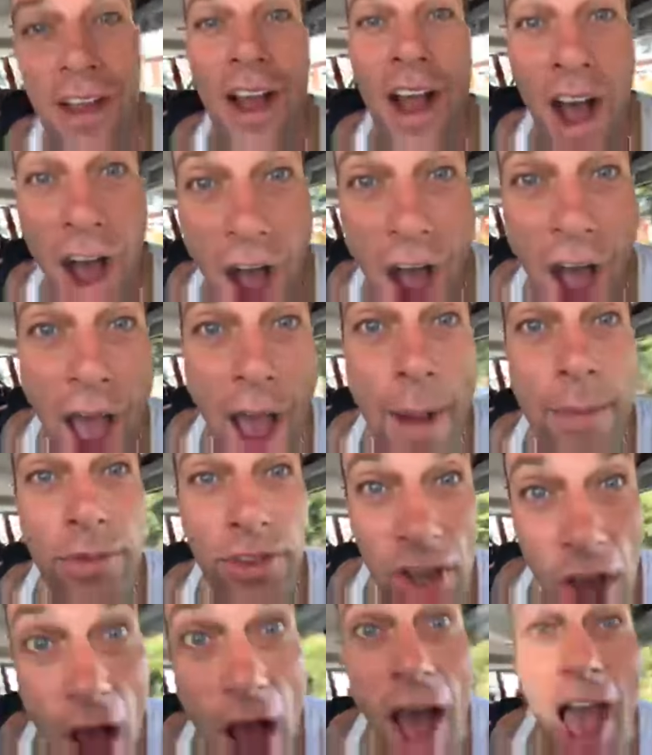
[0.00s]
I'm
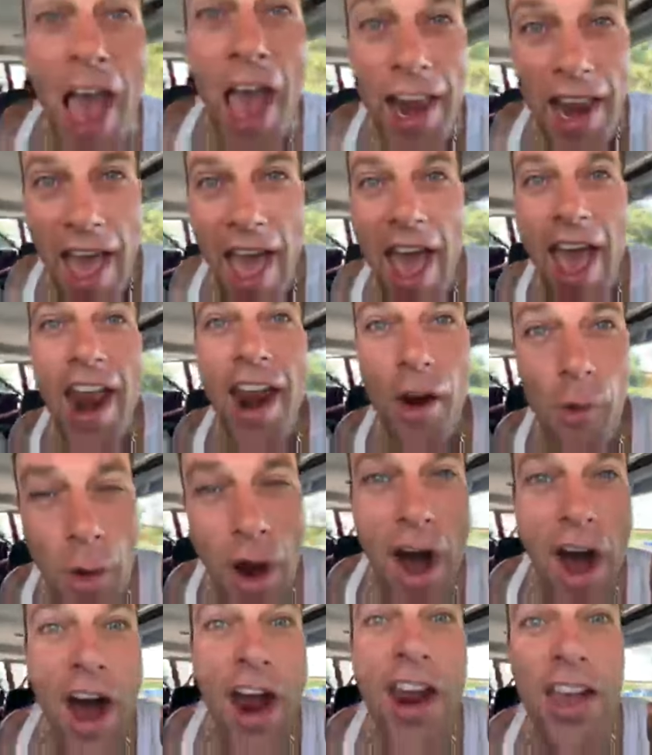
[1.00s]
tired and I
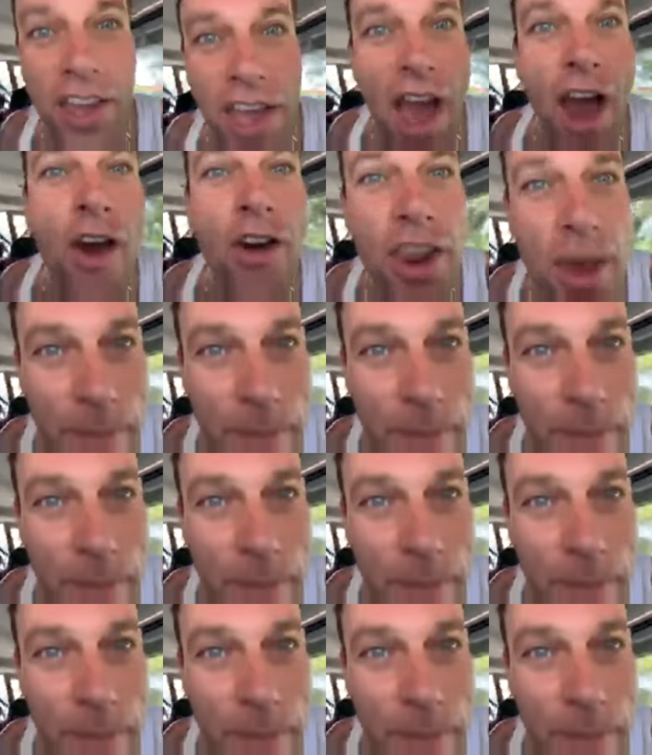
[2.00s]
wanna go to